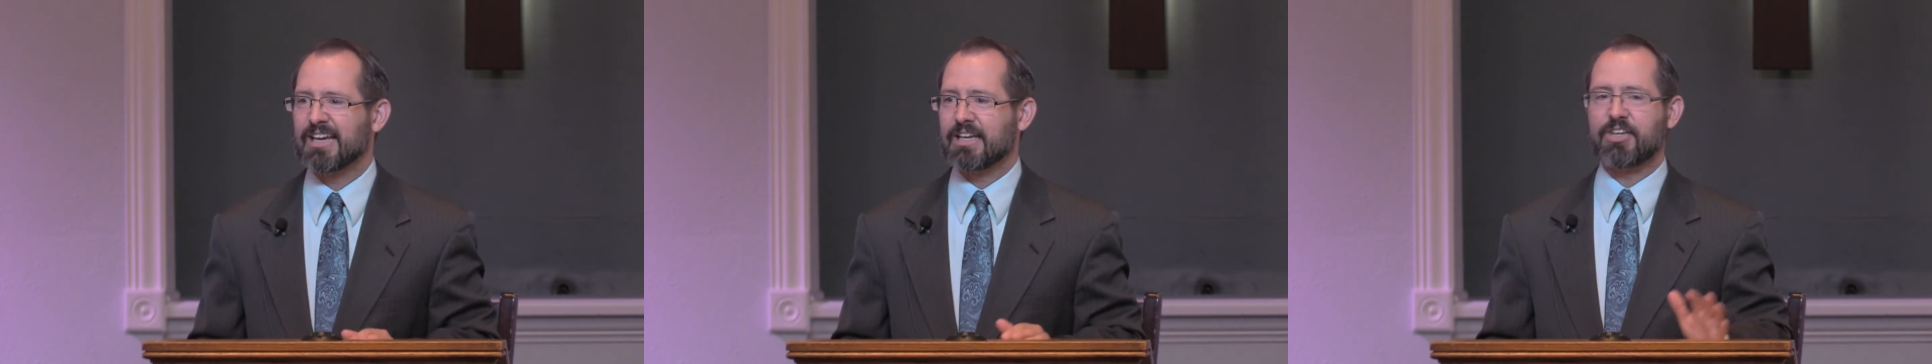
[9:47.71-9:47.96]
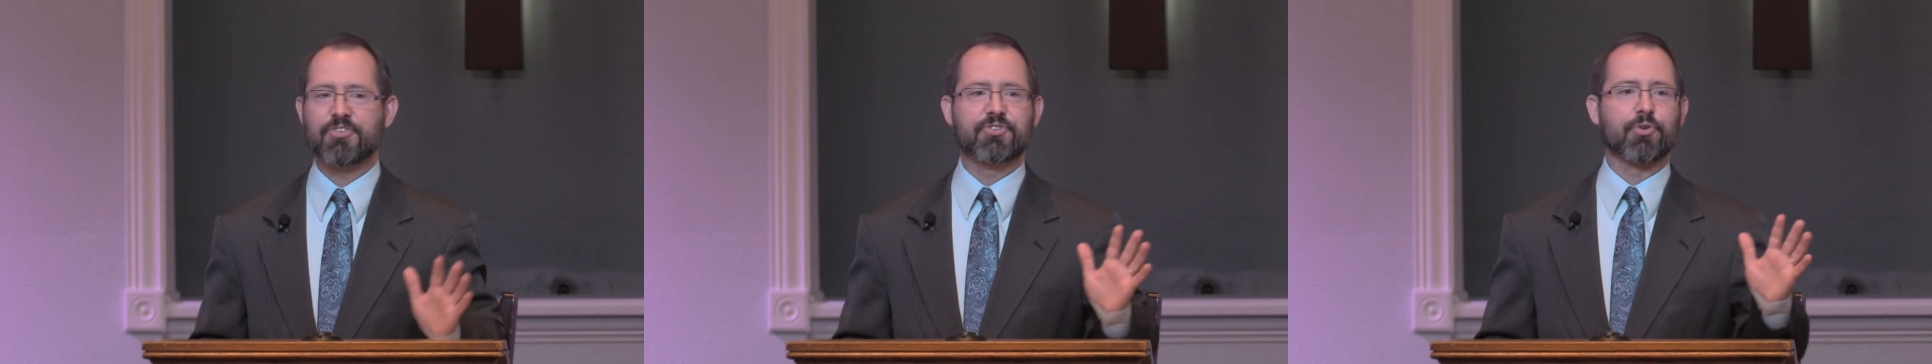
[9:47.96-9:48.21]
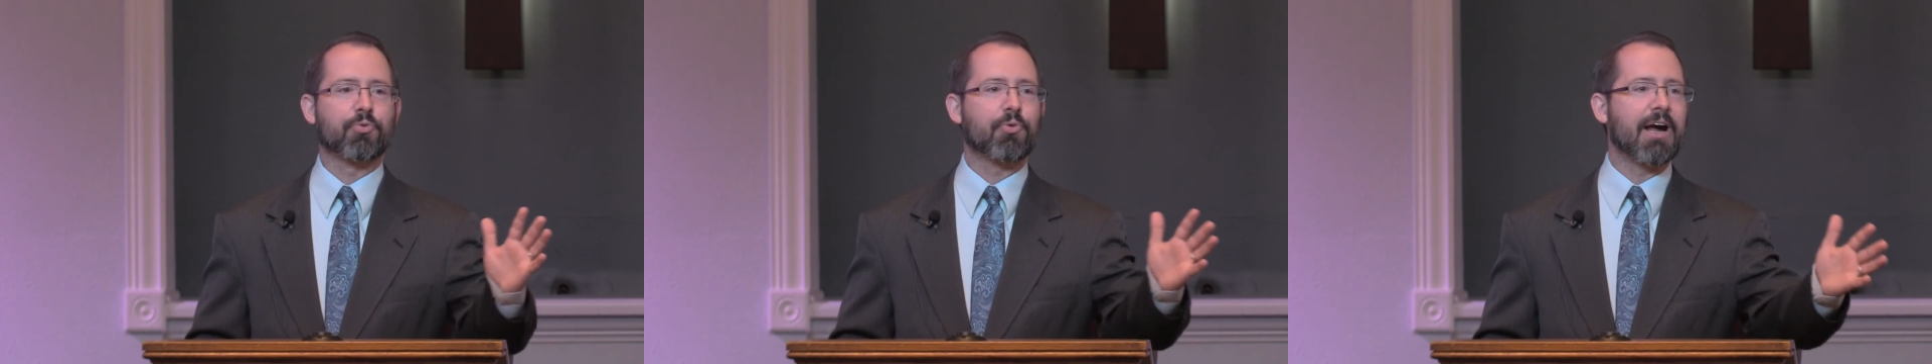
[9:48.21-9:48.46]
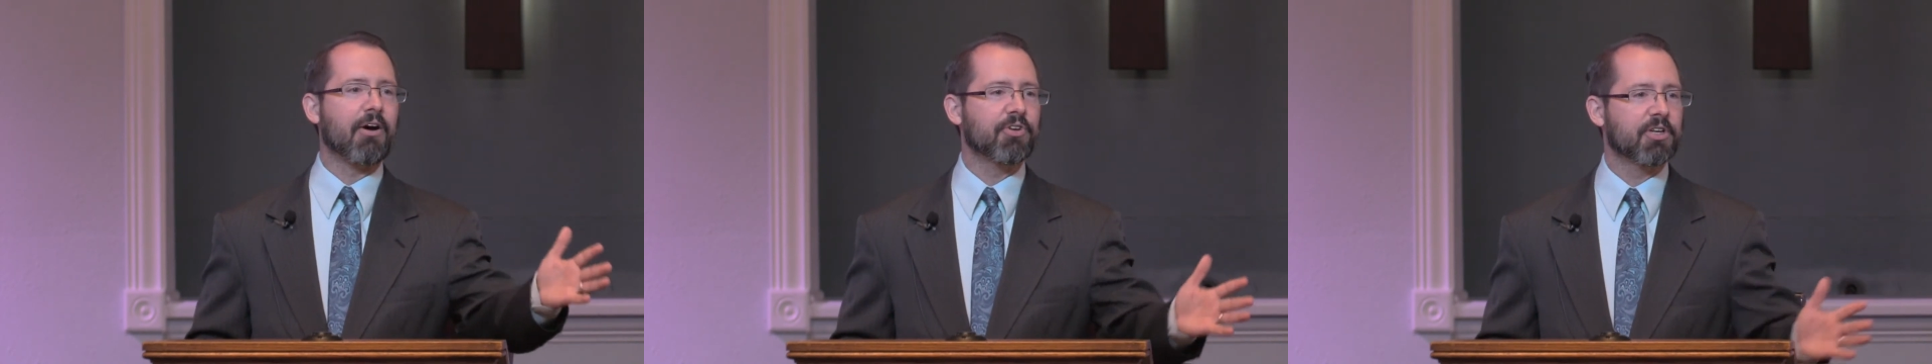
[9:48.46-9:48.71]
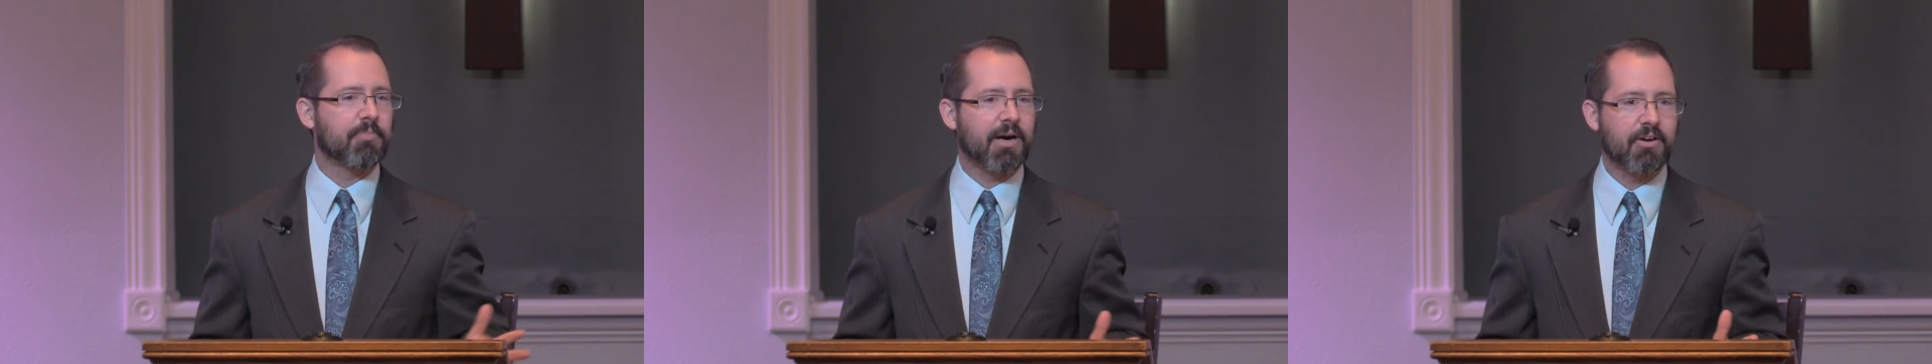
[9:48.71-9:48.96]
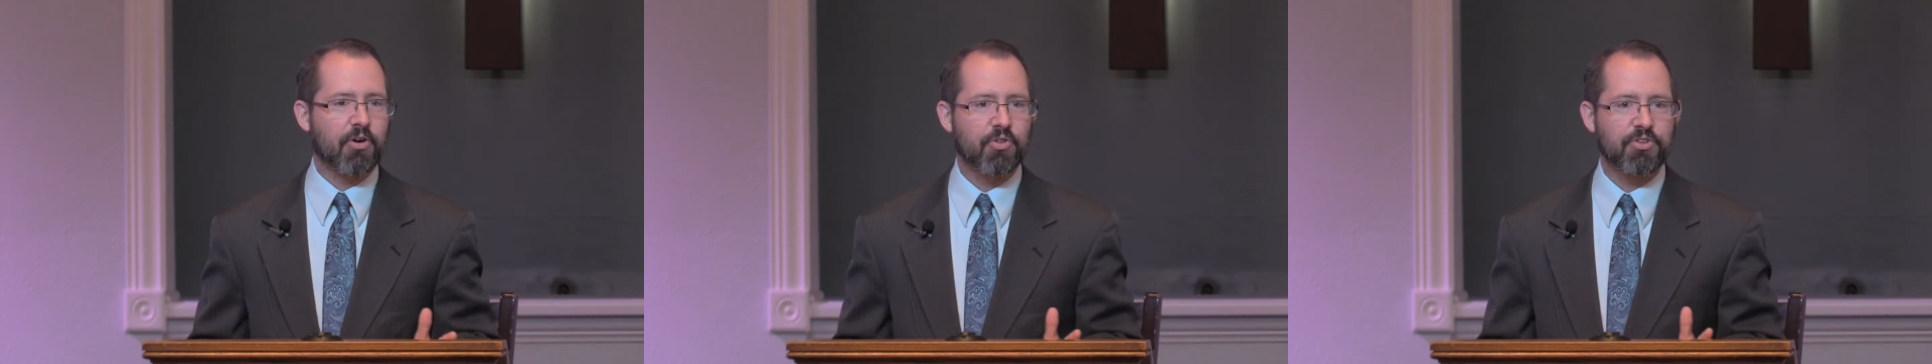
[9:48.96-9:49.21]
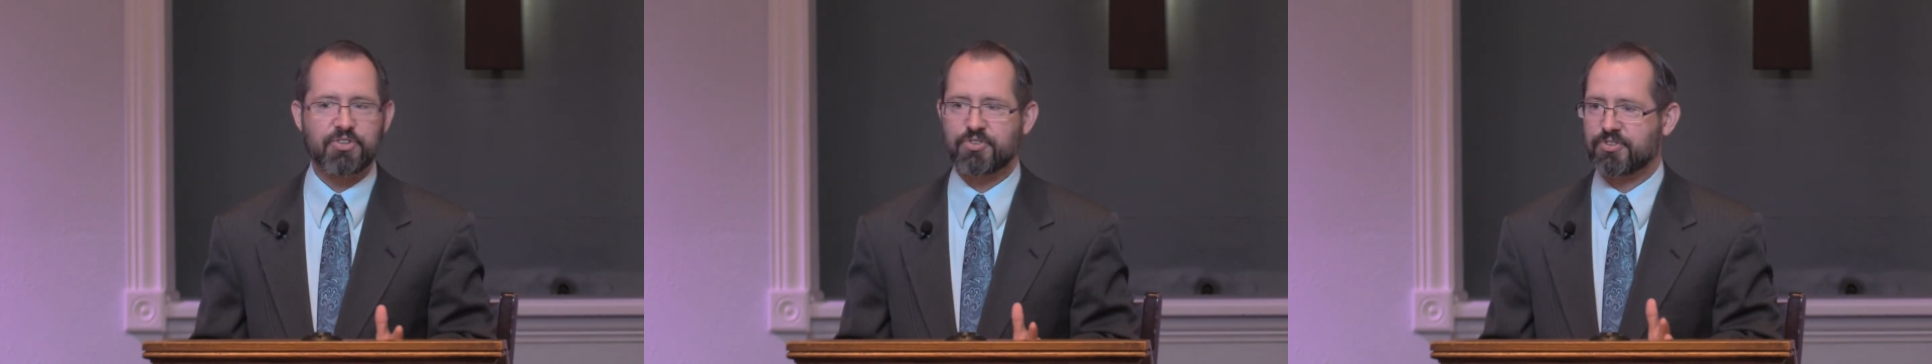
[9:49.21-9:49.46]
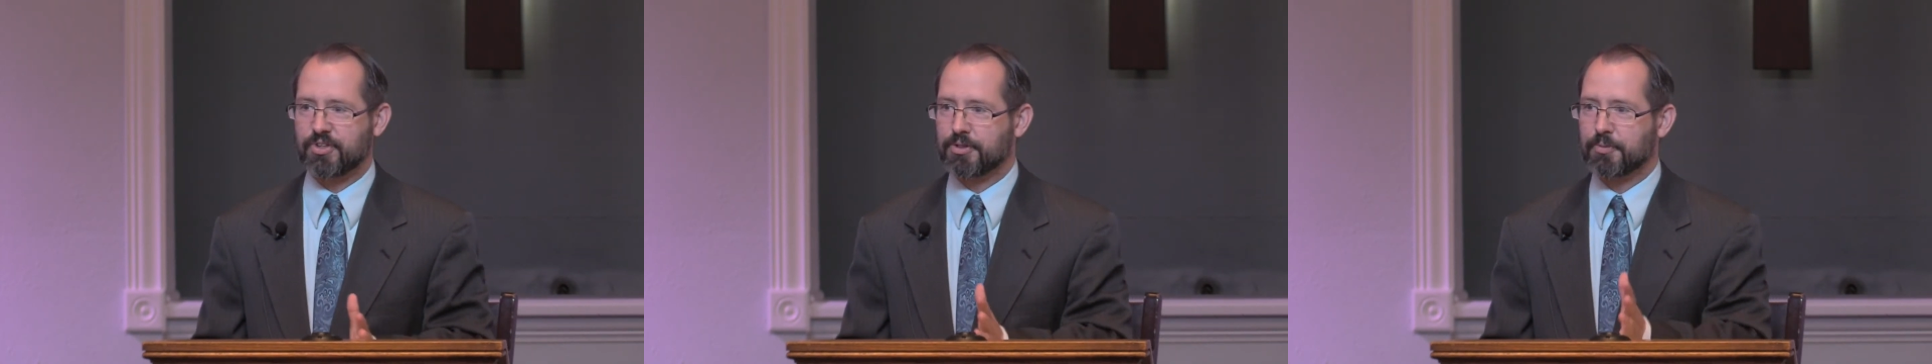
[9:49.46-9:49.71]
He's surrounded by all
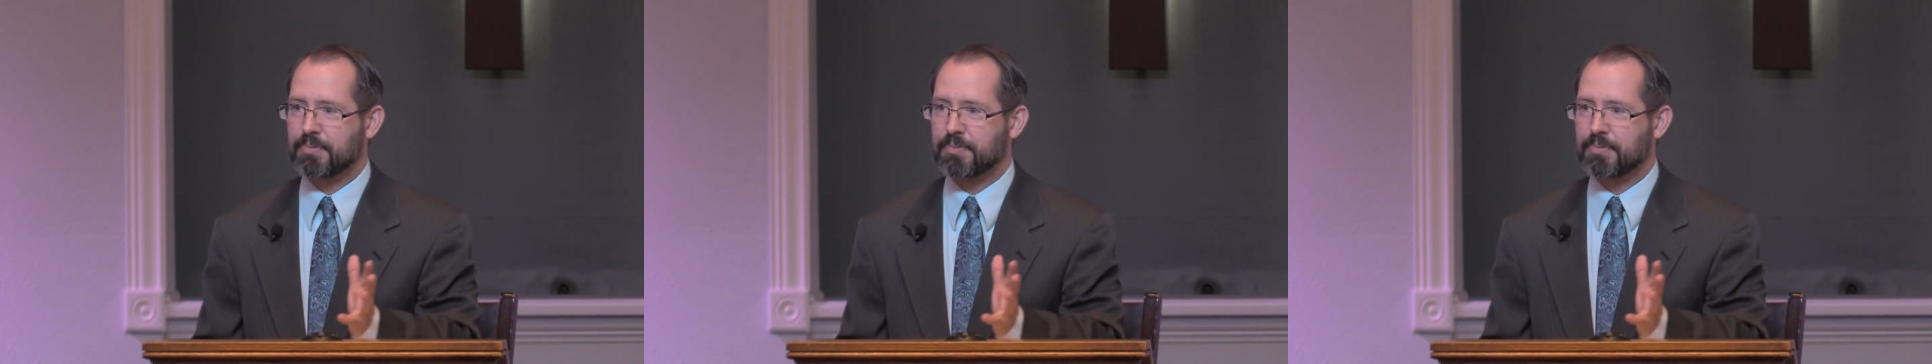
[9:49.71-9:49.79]
the